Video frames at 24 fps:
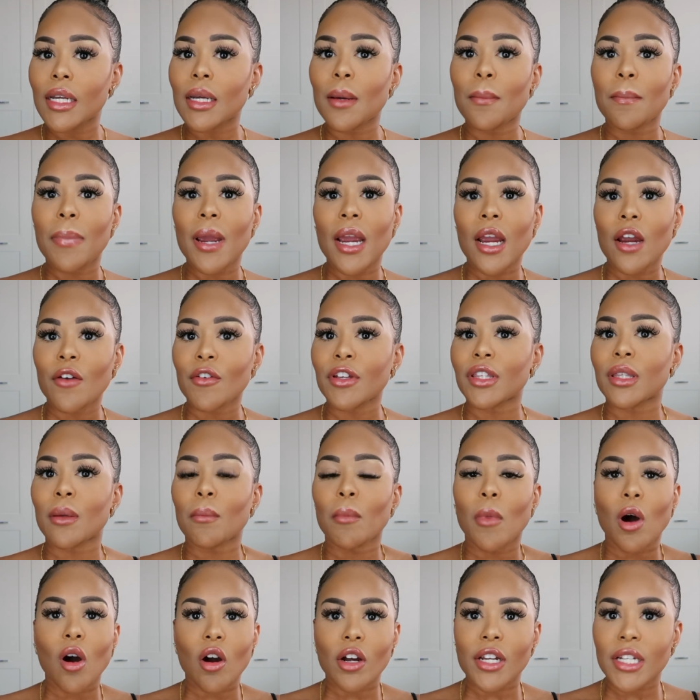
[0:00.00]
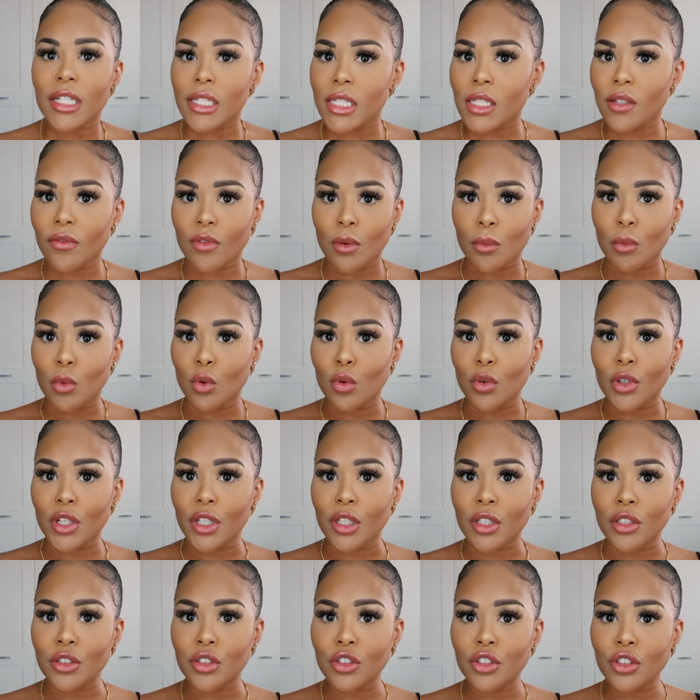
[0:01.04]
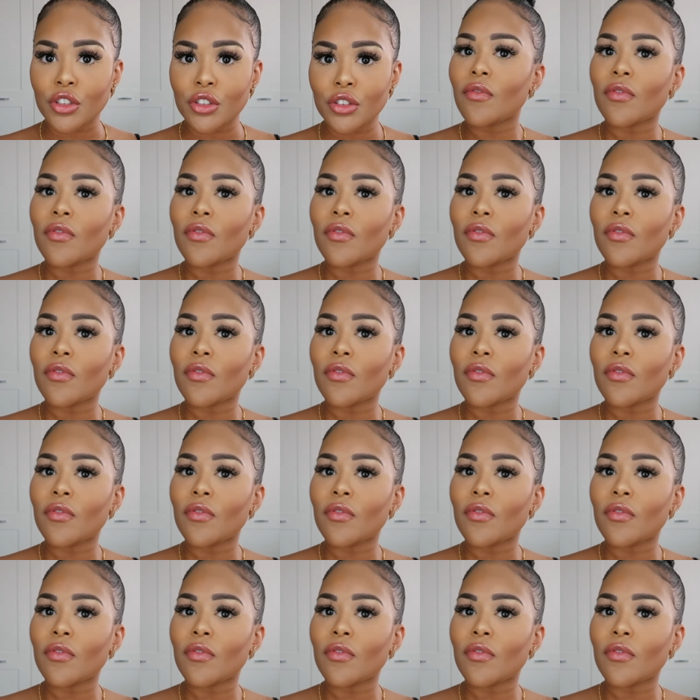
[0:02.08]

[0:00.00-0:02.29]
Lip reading: comparing the markets of a mortgage,